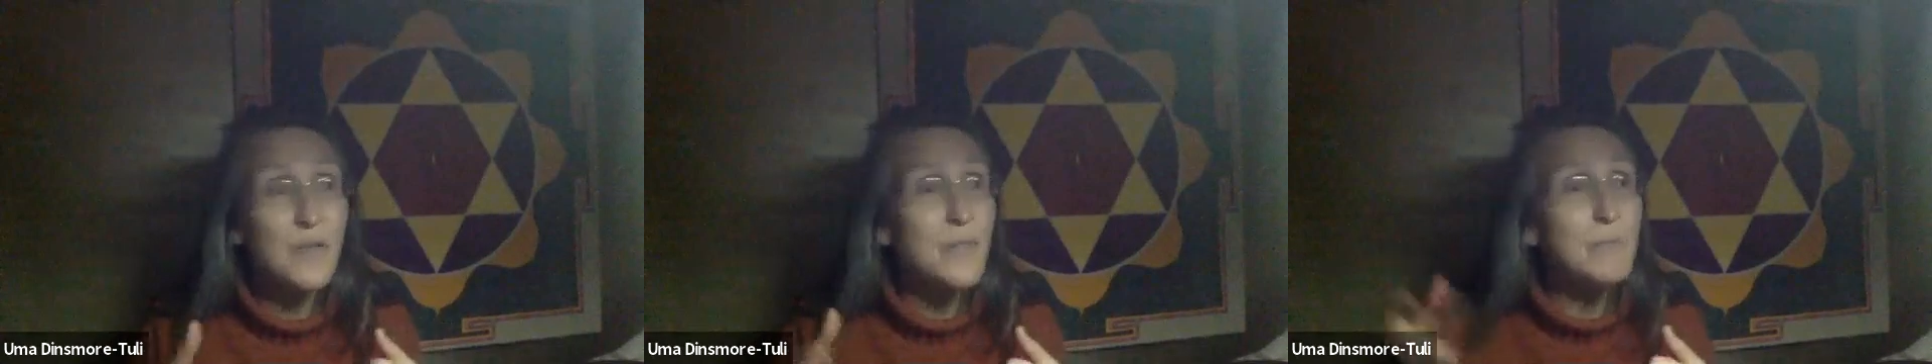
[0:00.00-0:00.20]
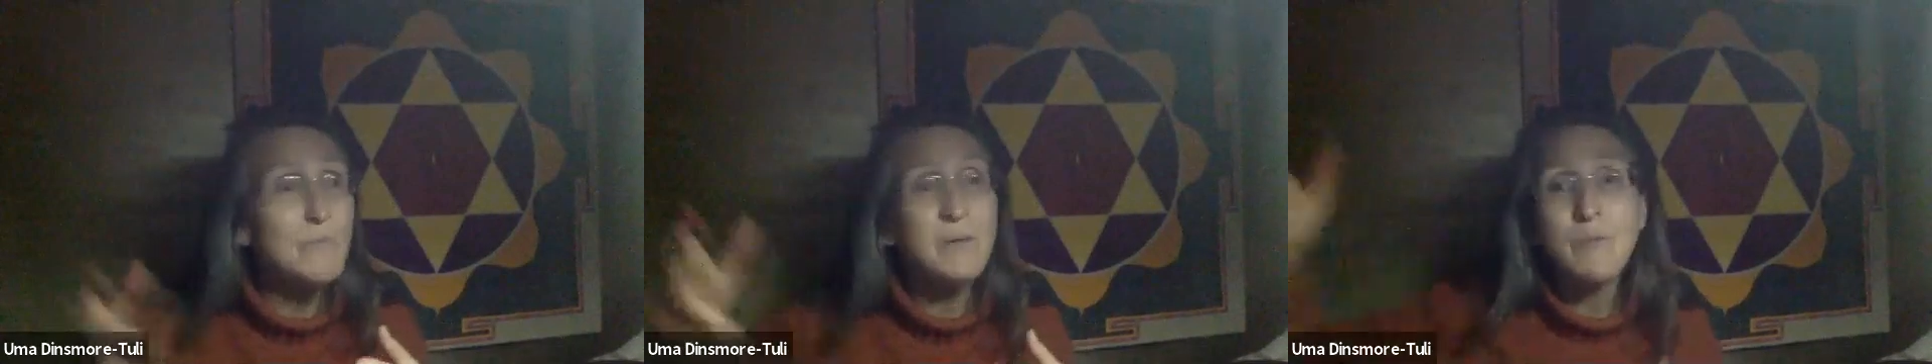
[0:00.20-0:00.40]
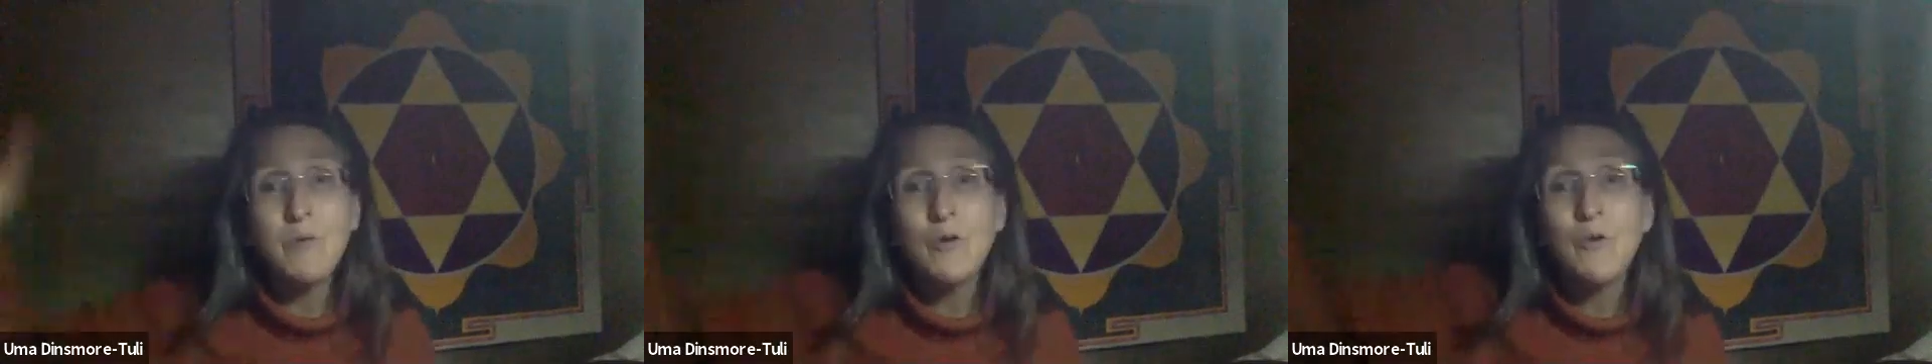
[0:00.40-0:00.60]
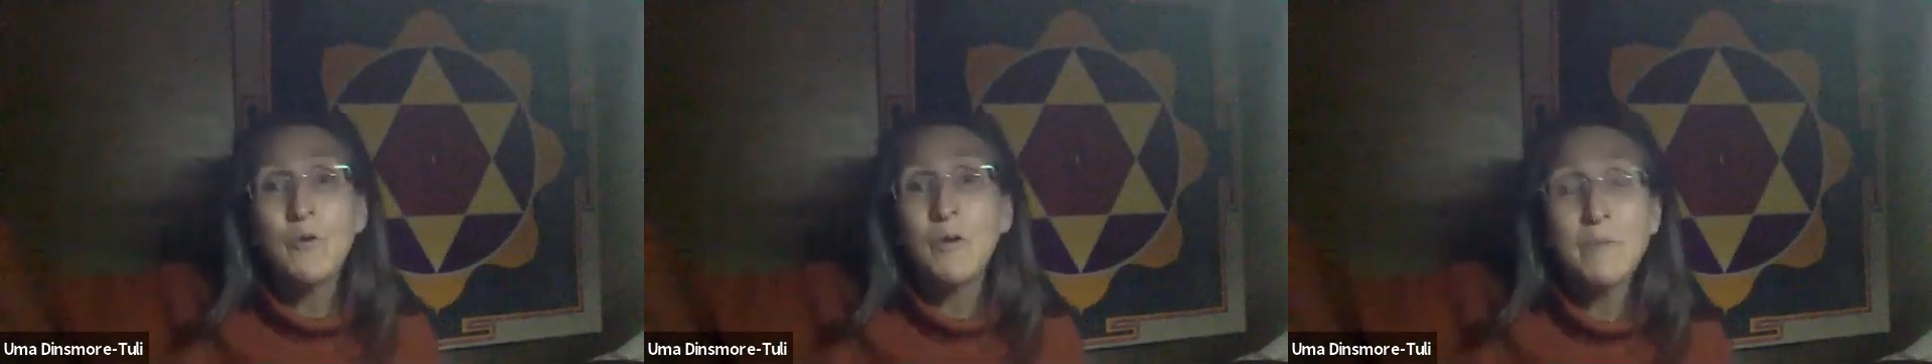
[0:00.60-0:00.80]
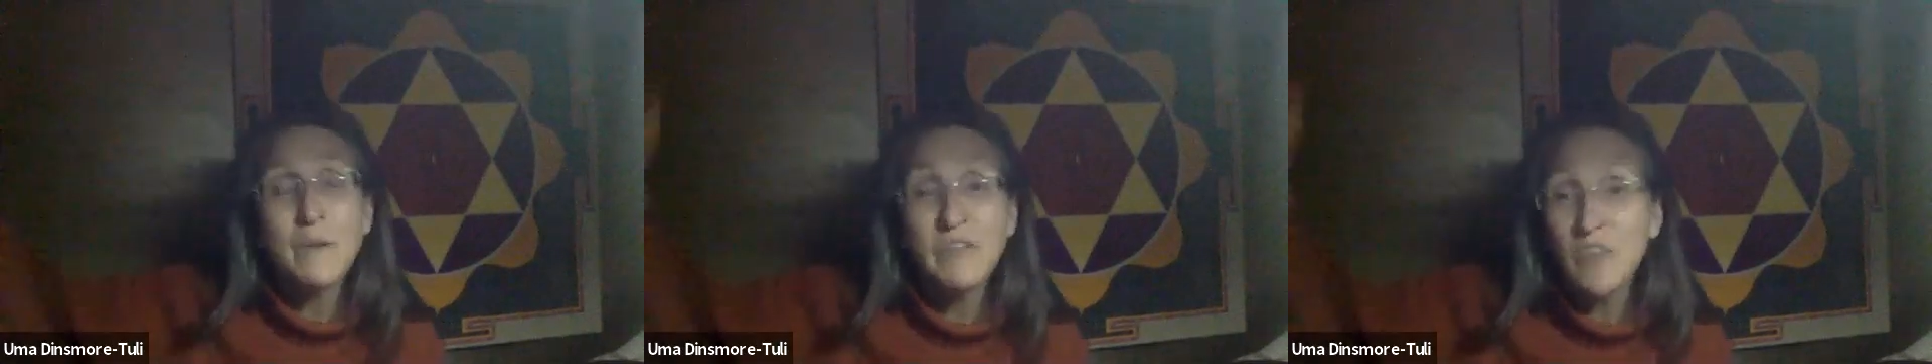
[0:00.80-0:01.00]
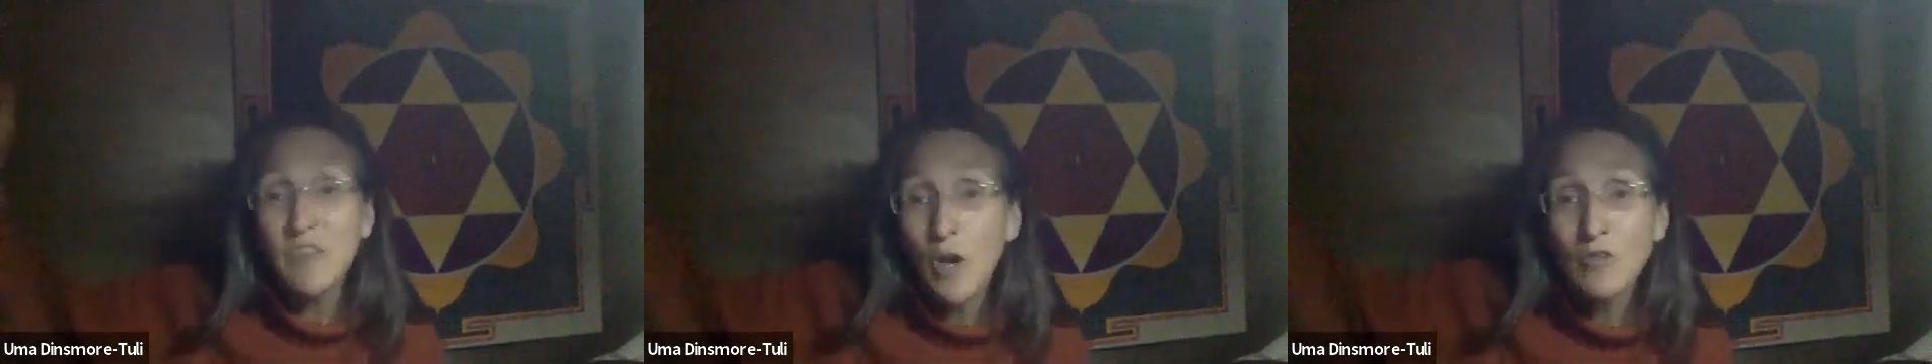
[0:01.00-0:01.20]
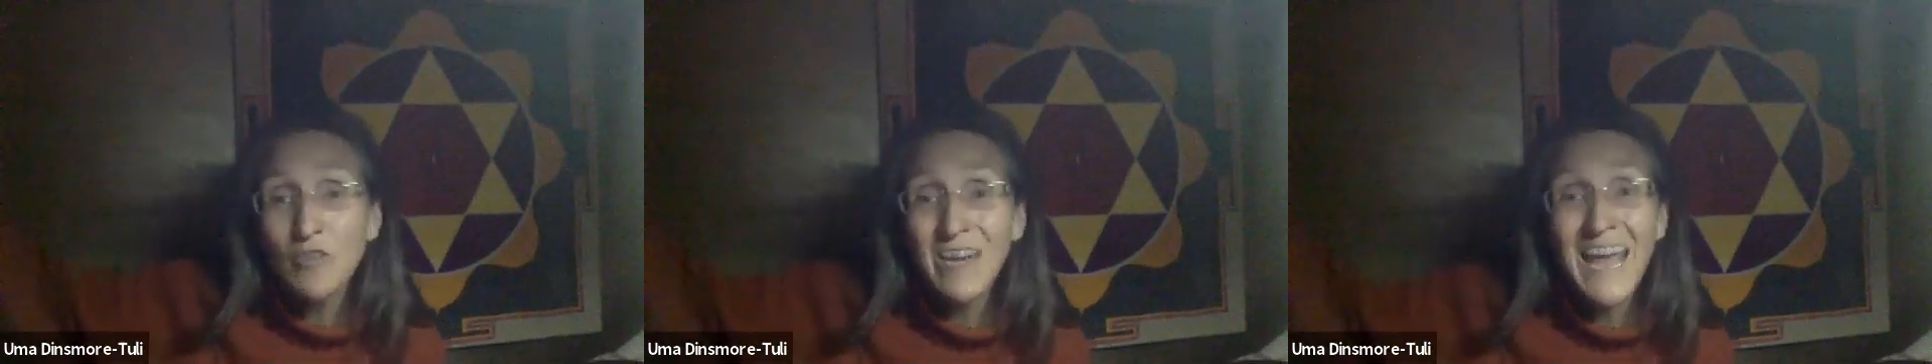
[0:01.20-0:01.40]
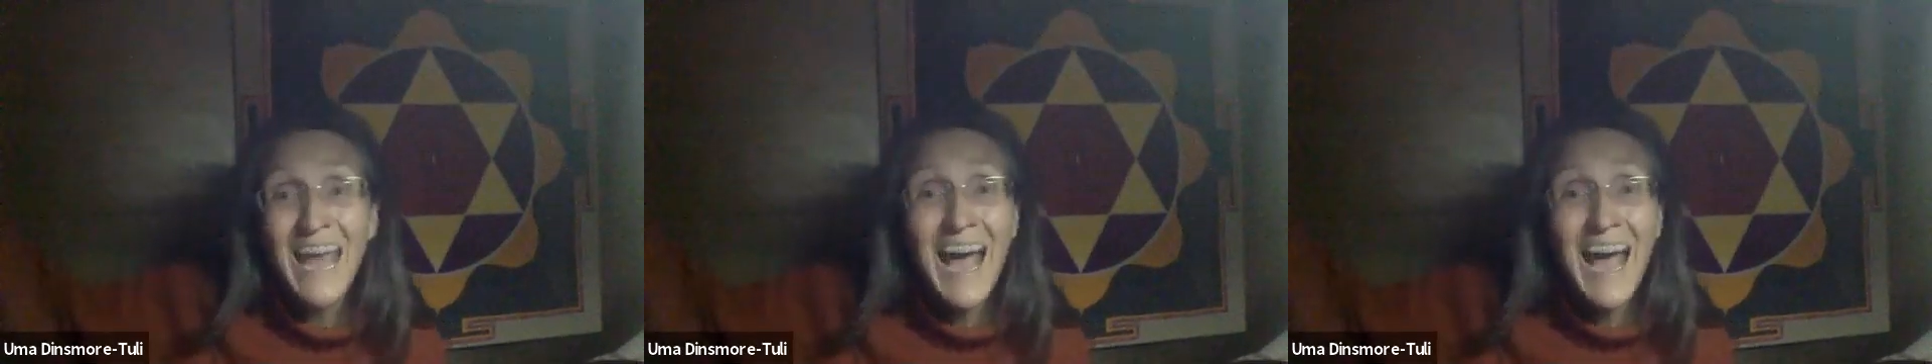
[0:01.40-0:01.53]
And then people who have been totally